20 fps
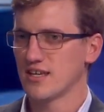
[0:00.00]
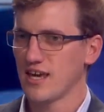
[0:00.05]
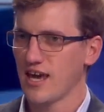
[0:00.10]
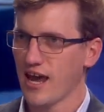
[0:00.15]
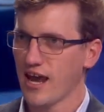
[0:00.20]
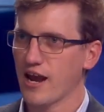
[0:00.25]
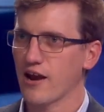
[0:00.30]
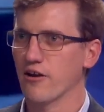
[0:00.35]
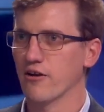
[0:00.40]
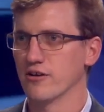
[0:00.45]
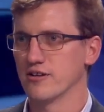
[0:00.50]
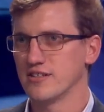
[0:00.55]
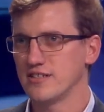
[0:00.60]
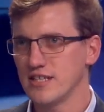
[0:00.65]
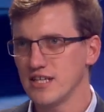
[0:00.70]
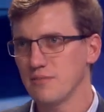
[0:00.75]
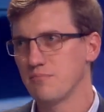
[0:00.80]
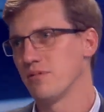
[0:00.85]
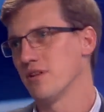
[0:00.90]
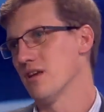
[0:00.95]
care
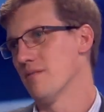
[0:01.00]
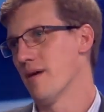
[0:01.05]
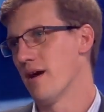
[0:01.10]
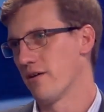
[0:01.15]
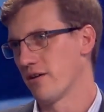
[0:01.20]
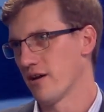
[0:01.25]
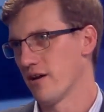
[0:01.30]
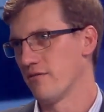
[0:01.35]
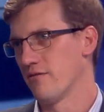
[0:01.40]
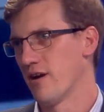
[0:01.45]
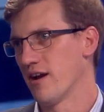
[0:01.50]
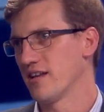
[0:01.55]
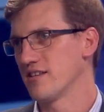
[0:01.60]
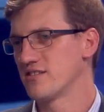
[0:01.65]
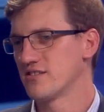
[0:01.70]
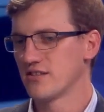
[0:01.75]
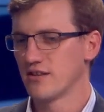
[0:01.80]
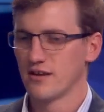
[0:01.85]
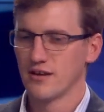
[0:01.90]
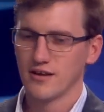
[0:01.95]
deeply about gun
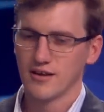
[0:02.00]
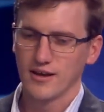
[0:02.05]
rights.